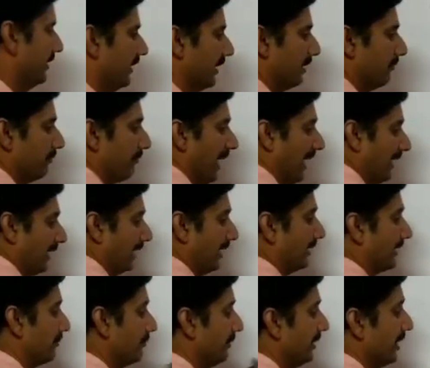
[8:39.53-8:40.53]
a
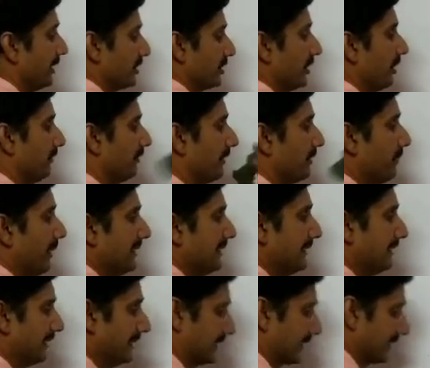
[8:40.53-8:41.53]
parallel combination of
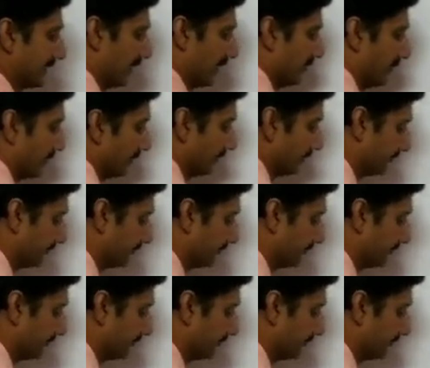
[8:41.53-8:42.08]
capacitors now.